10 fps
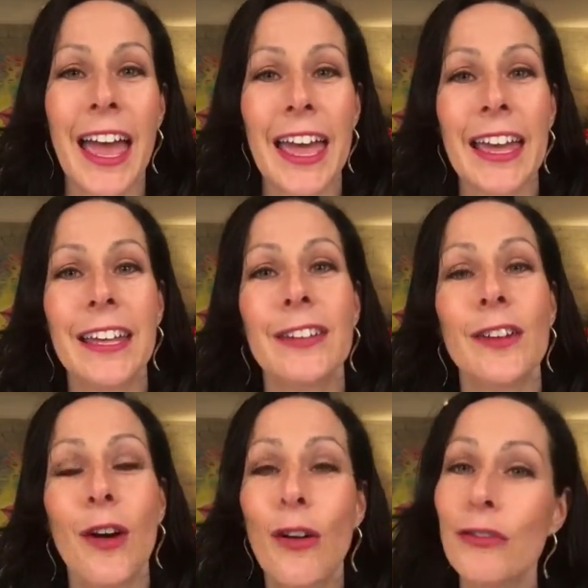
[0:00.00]
and
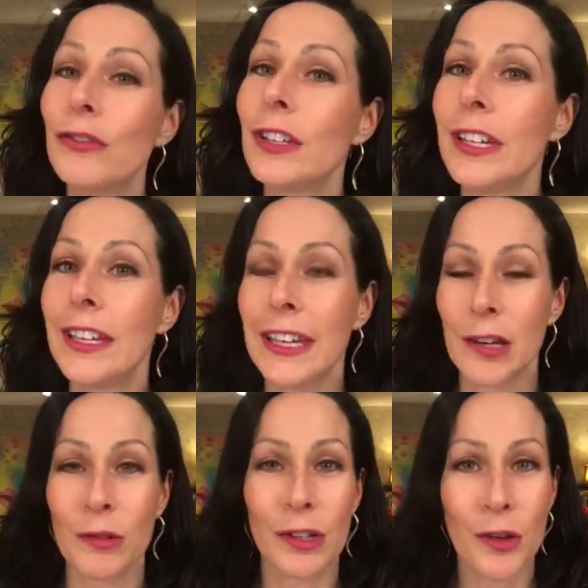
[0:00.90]
hopefully
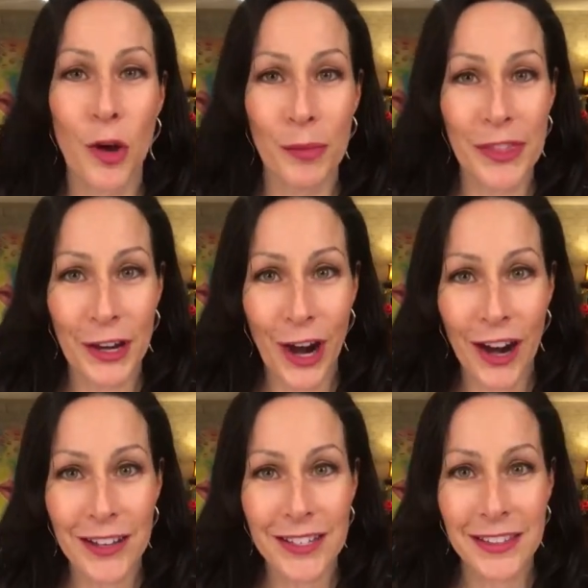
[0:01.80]
it will open their
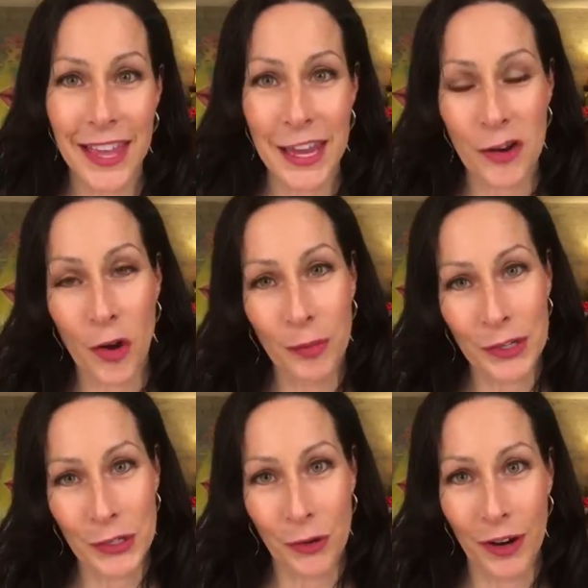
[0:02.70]
hearts like it
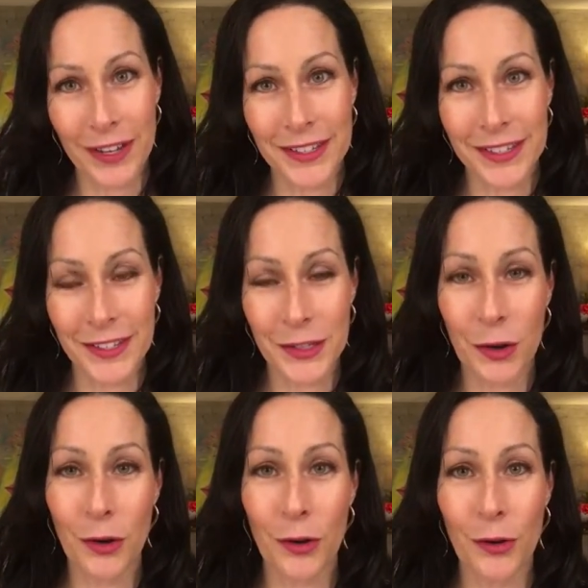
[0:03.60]
opened yours.
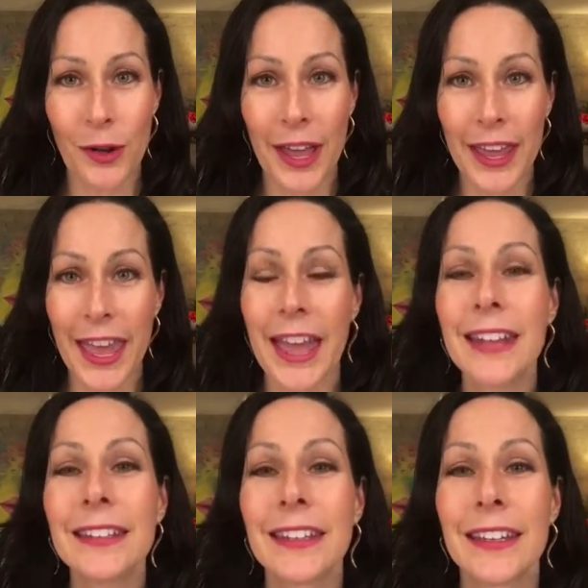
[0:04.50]
So
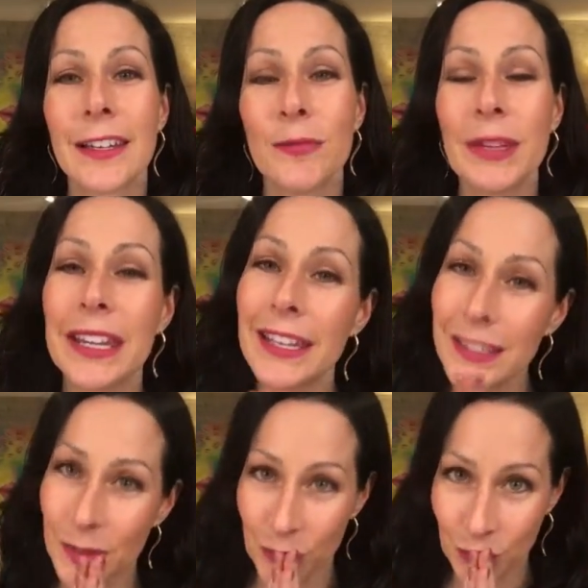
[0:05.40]
again,
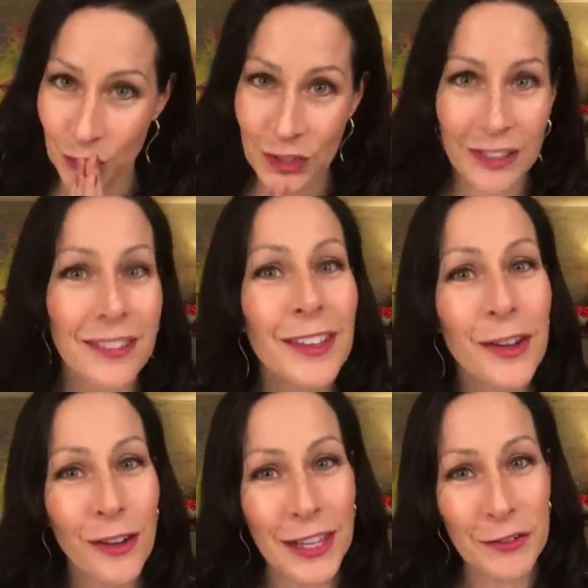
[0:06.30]
please
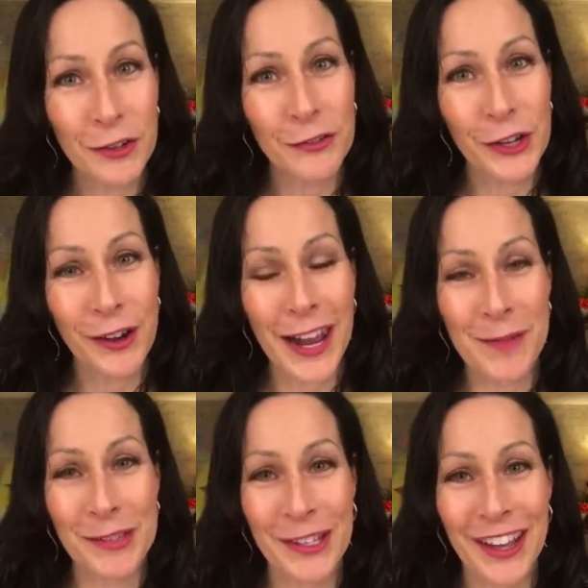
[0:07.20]
go leave your review on
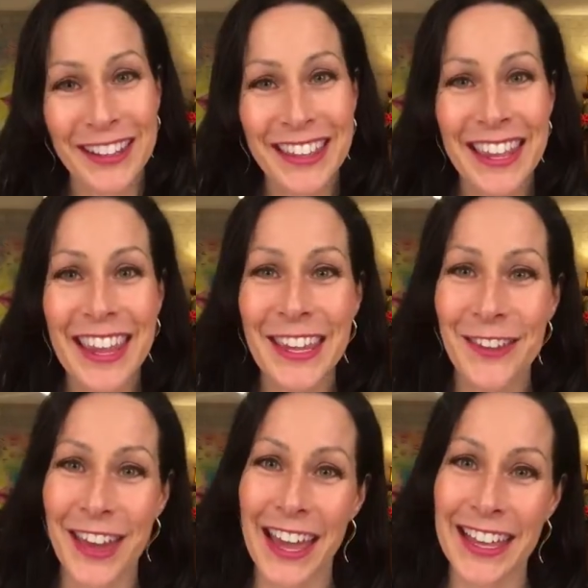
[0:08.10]
Amazon. Thank
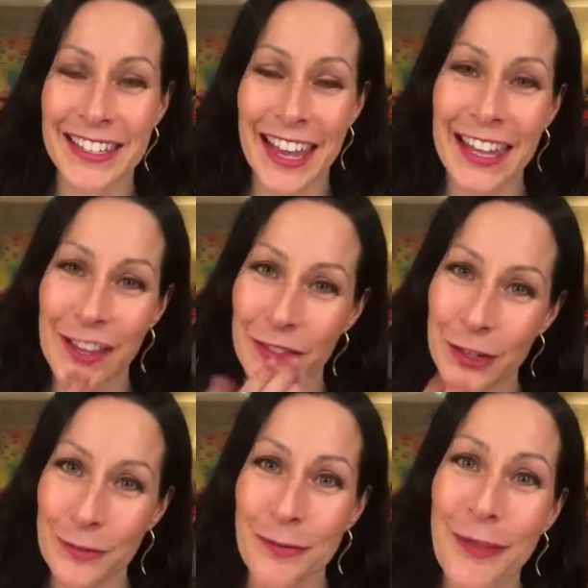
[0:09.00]
you guys. I love
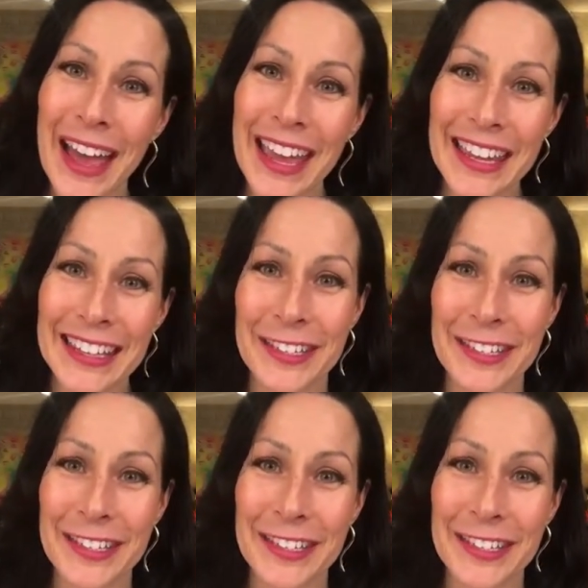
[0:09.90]
you. Bye.